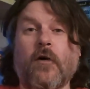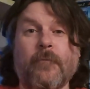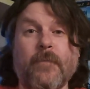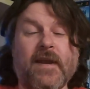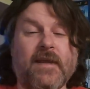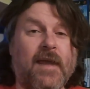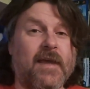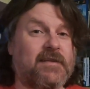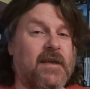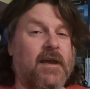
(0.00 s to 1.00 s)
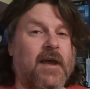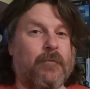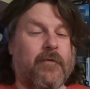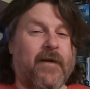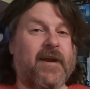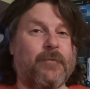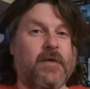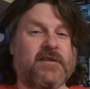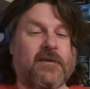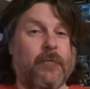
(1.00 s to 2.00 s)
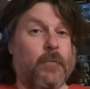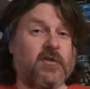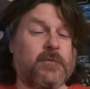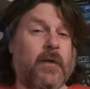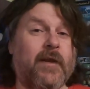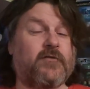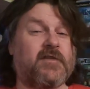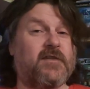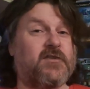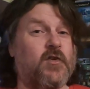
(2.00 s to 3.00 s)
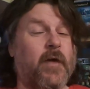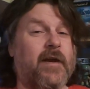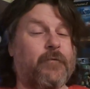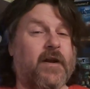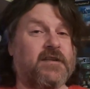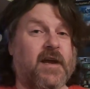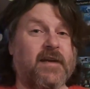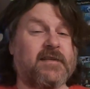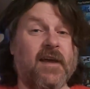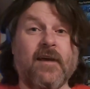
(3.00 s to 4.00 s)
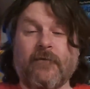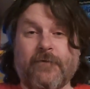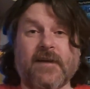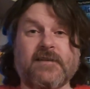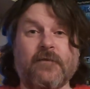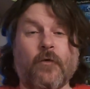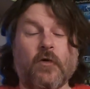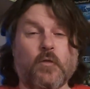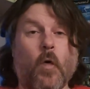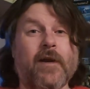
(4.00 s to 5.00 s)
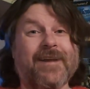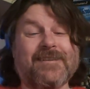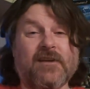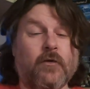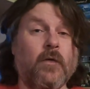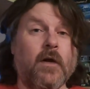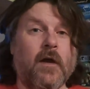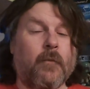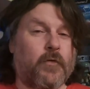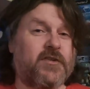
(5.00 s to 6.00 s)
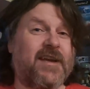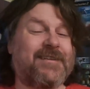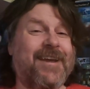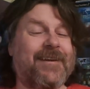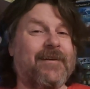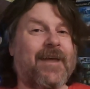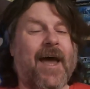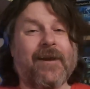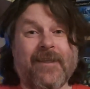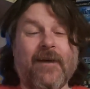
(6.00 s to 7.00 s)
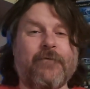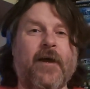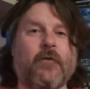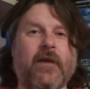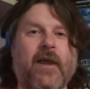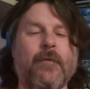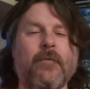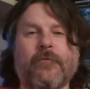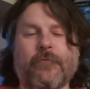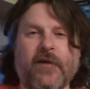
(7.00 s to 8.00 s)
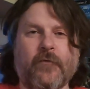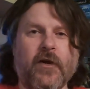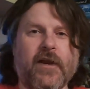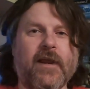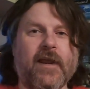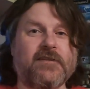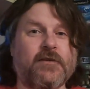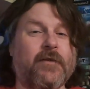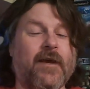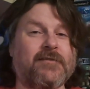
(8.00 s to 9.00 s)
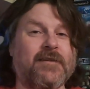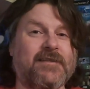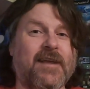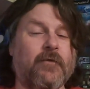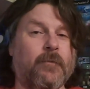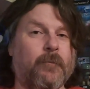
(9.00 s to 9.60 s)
for many years, providing music for multiple entries in the Tomb Raider franchise, Fighting Force 1 and 2, Project Eden and their final game, Free Running, in 2007.